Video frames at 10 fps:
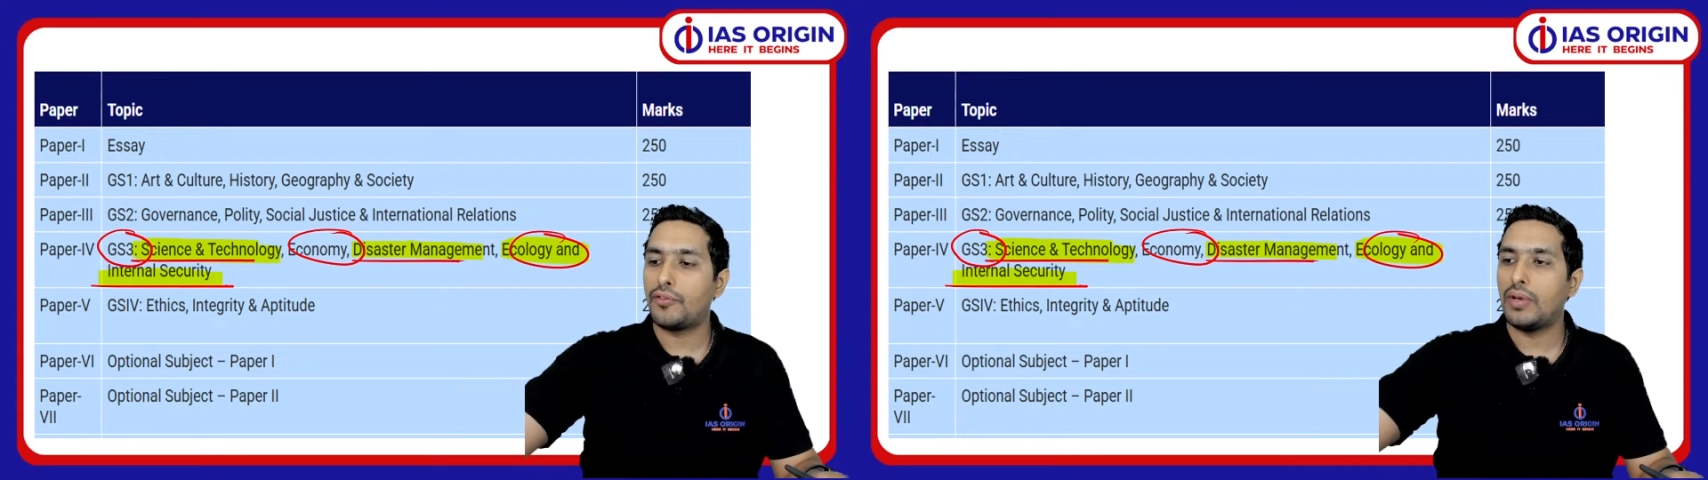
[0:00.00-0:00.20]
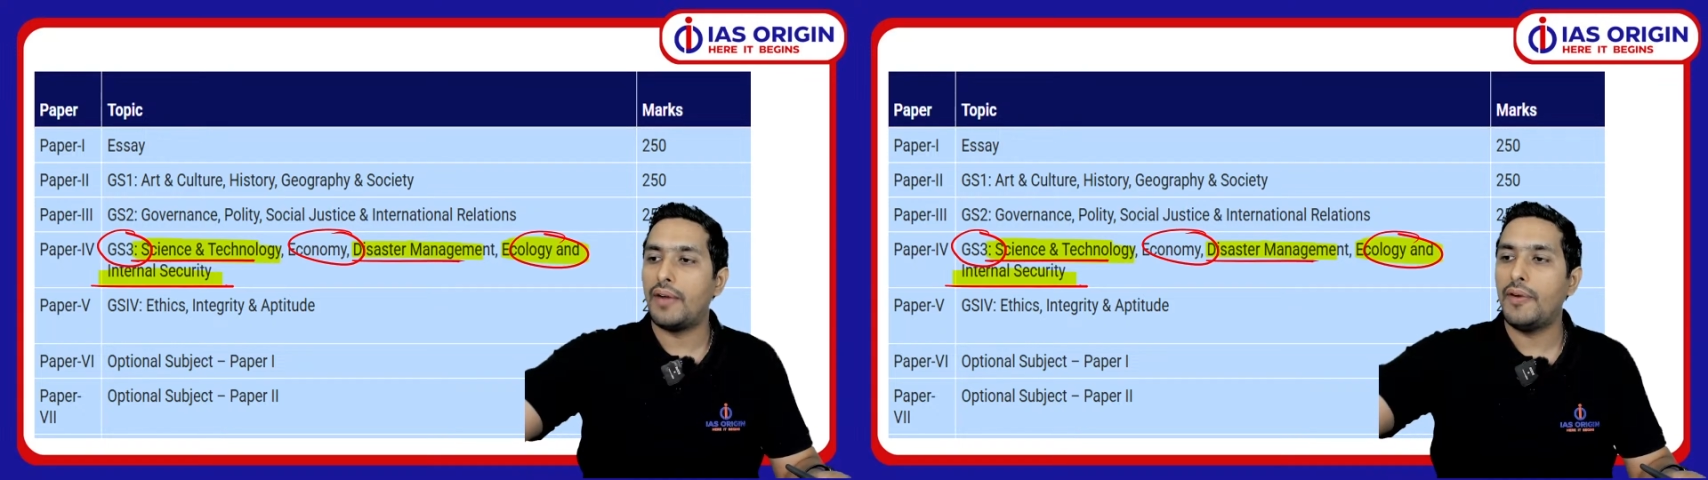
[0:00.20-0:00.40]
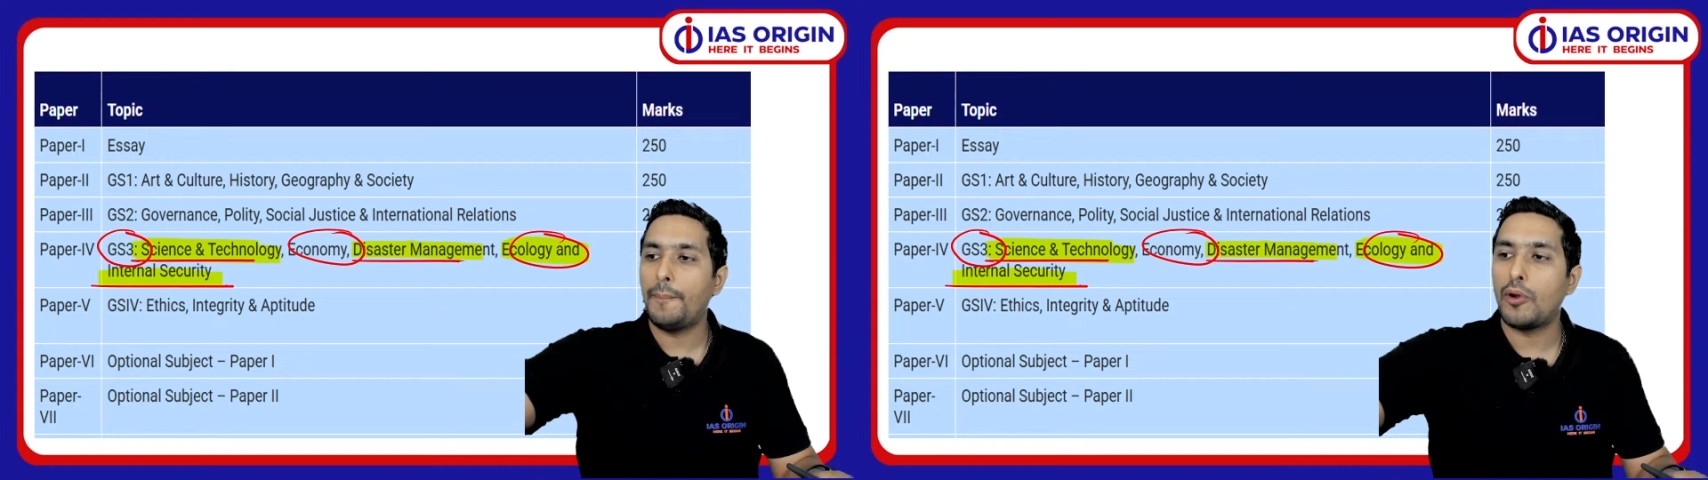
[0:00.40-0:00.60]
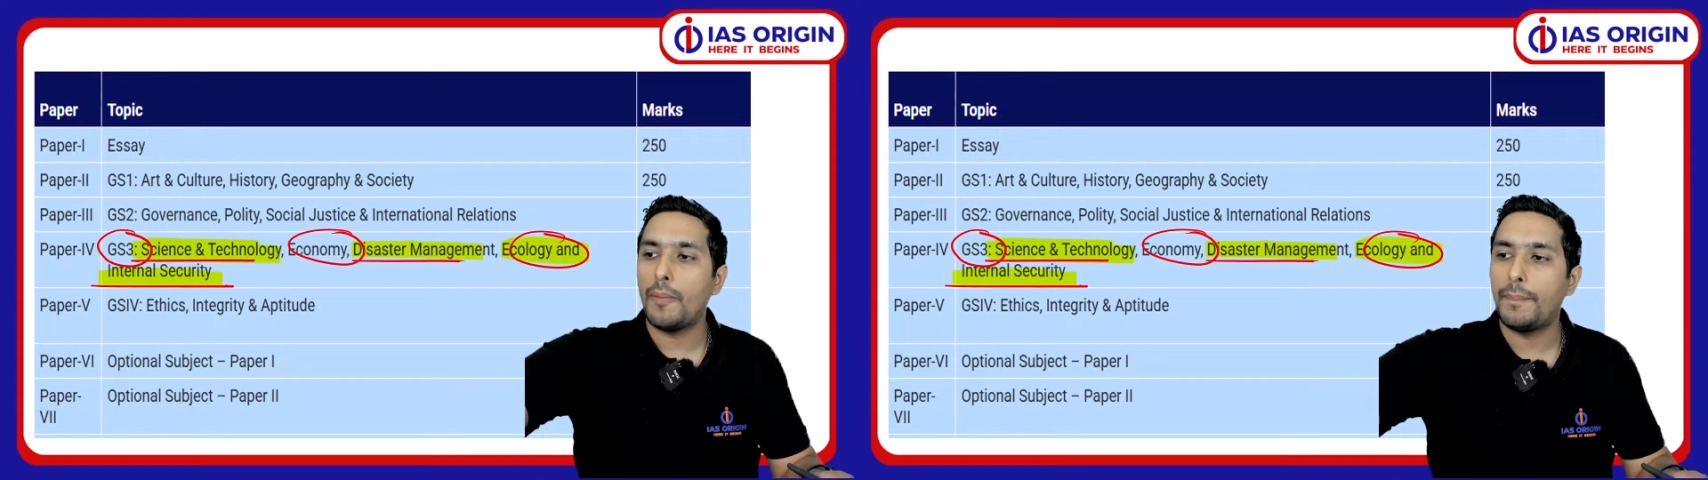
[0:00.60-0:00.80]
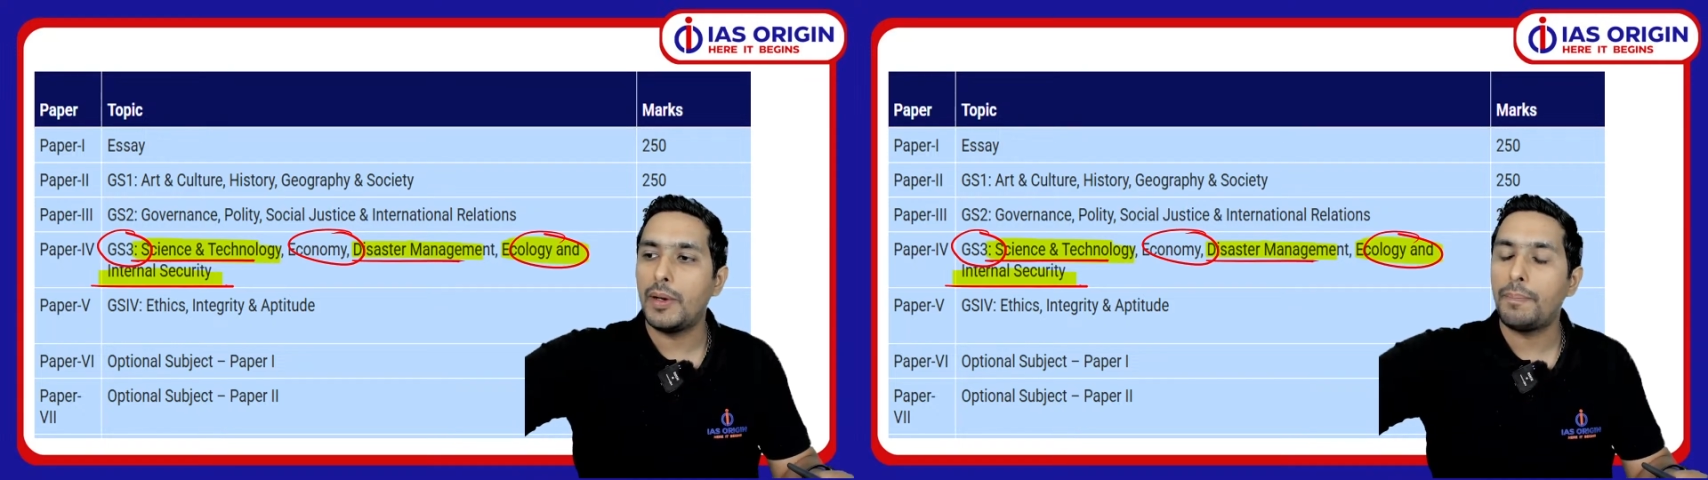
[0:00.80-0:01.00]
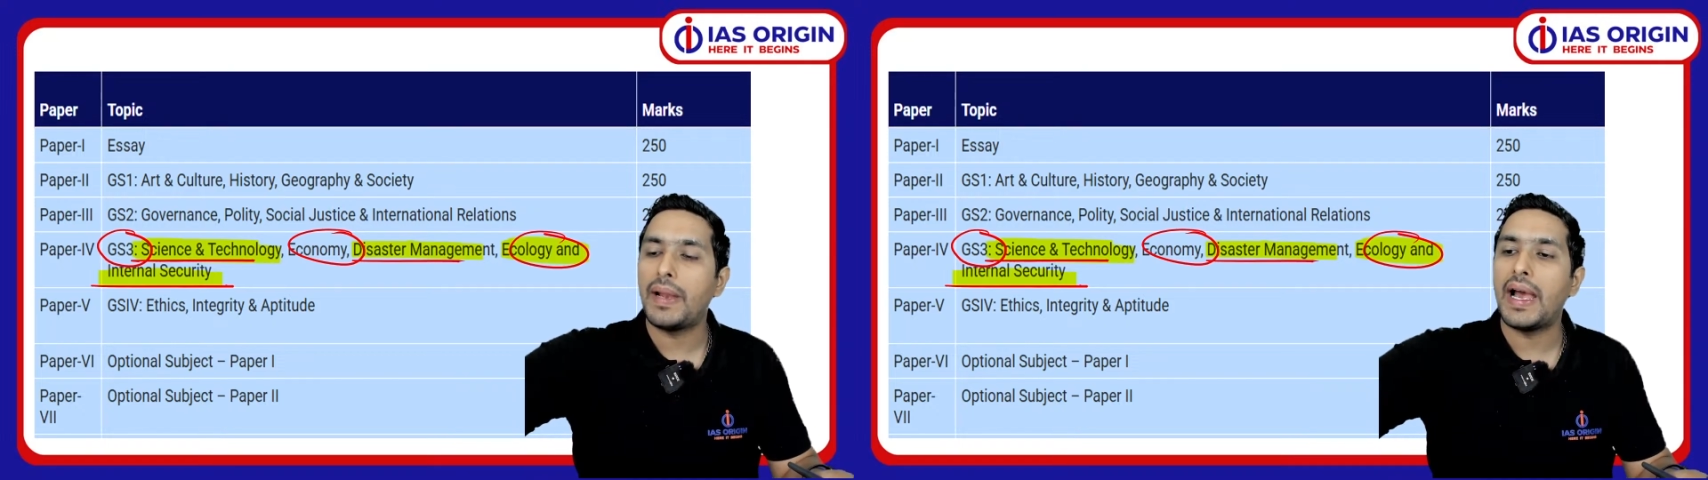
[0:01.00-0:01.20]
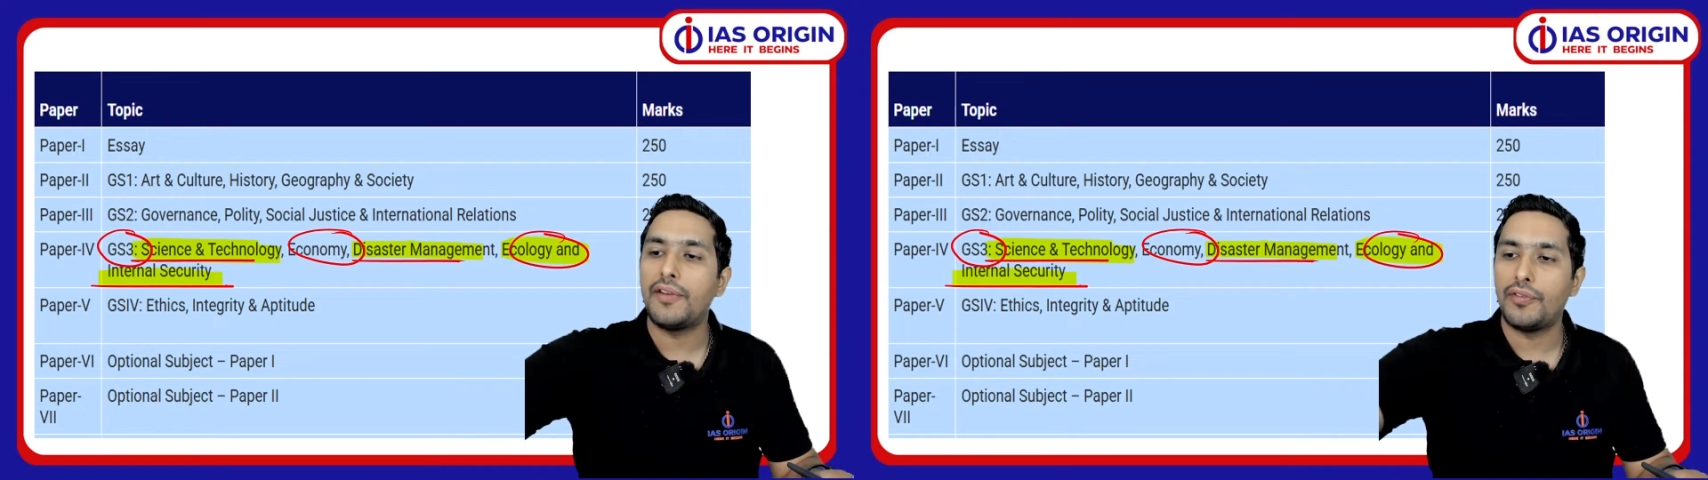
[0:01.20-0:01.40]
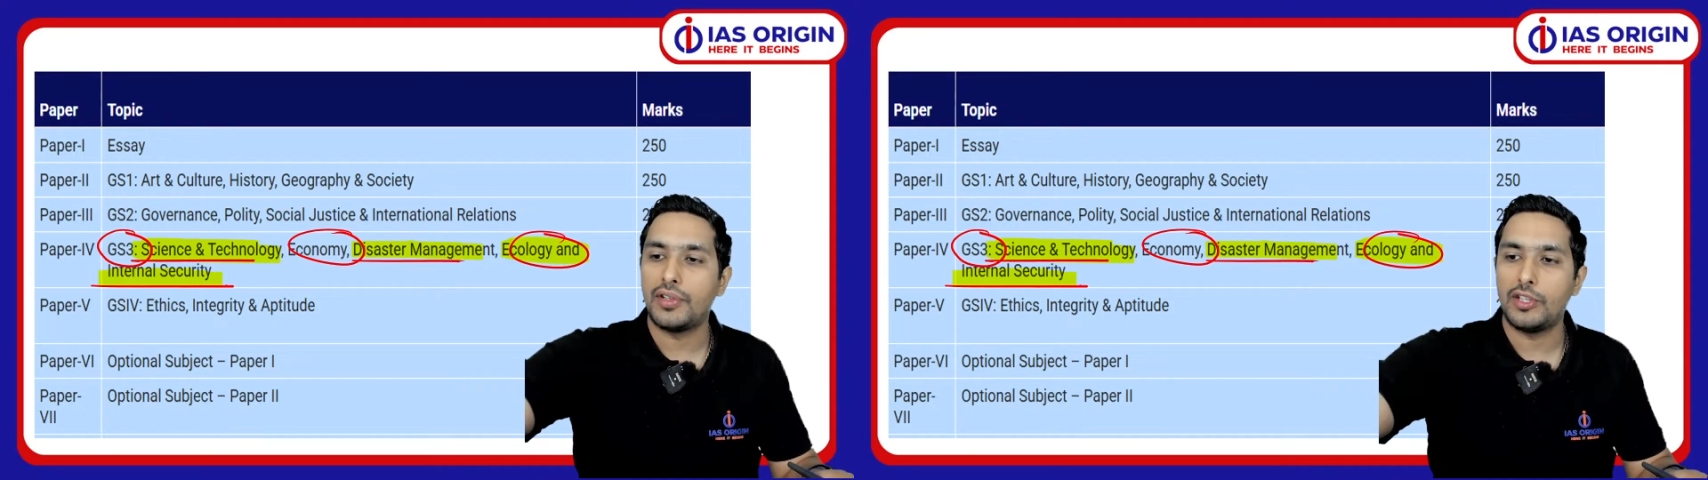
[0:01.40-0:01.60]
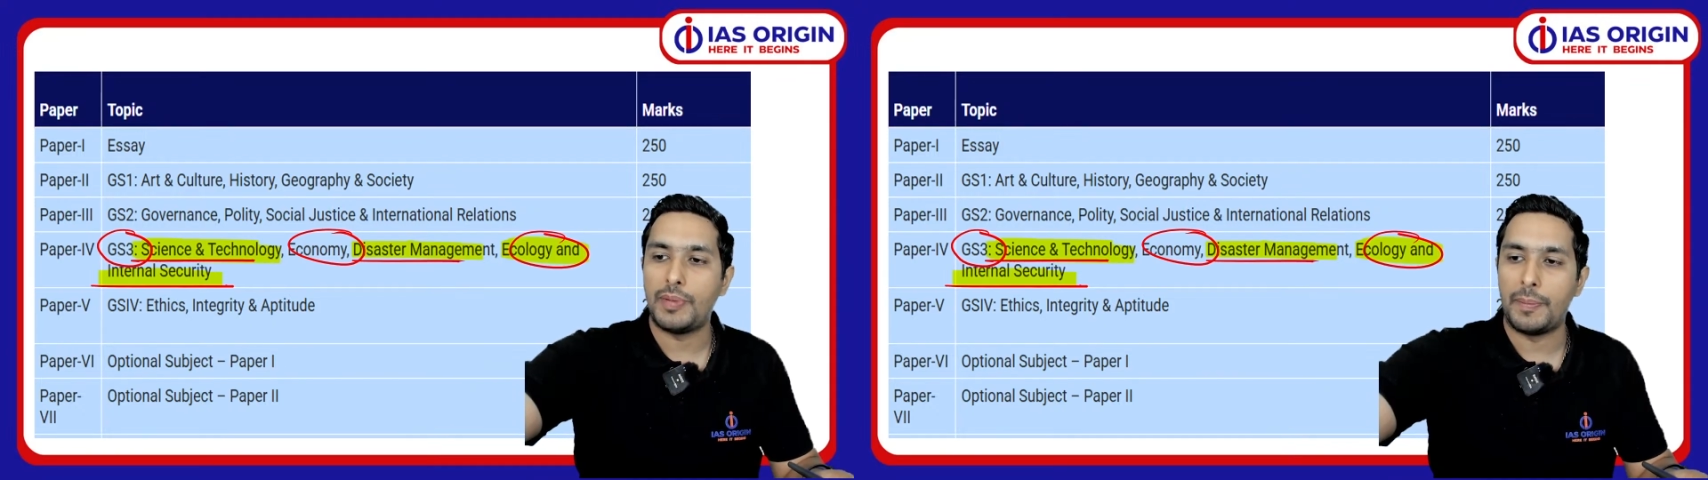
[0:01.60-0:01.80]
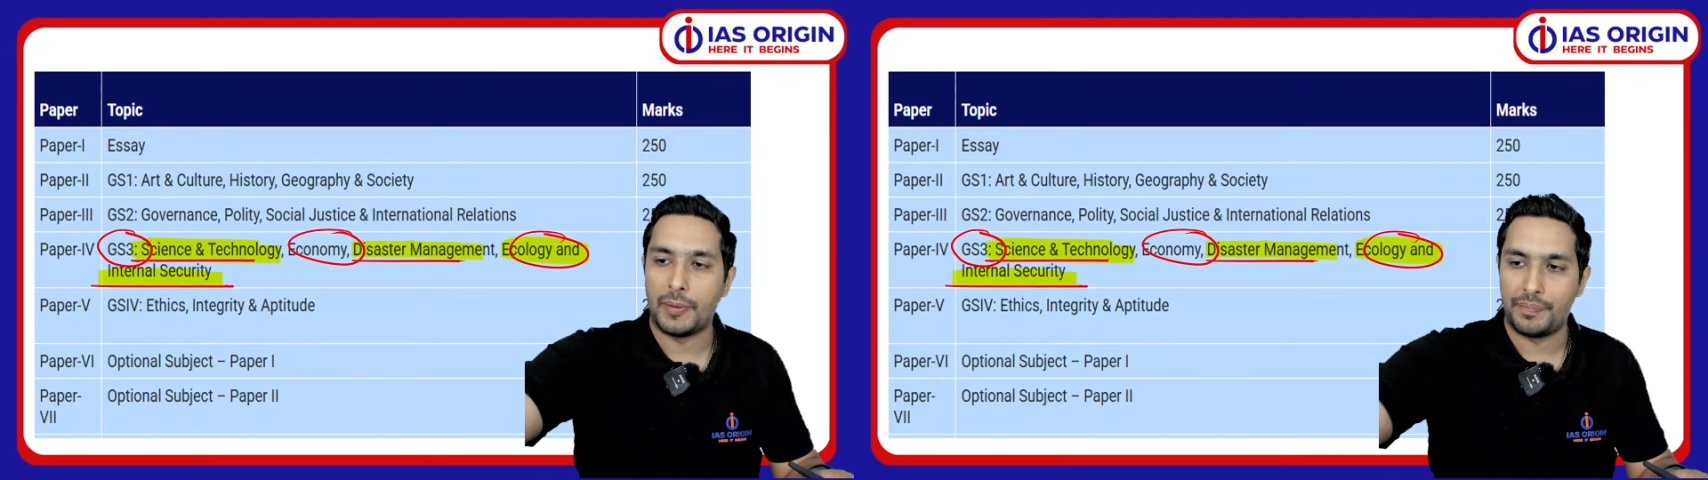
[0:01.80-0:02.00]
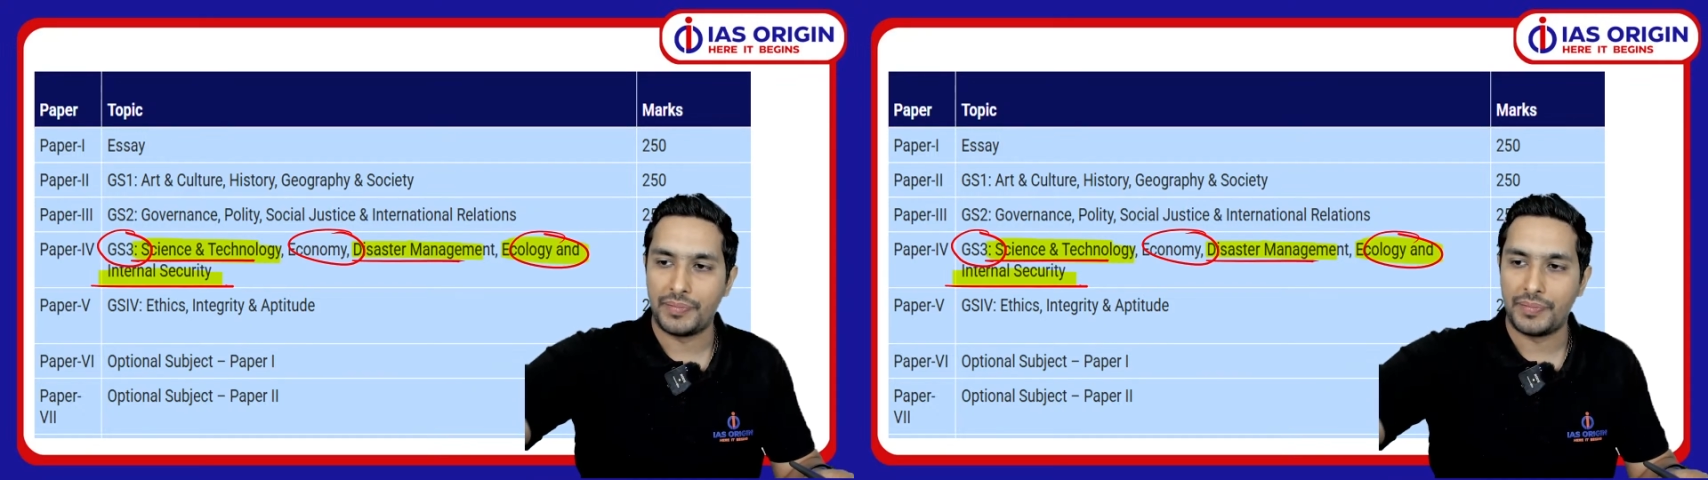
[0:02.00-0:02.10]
to have a proper plan for this paper.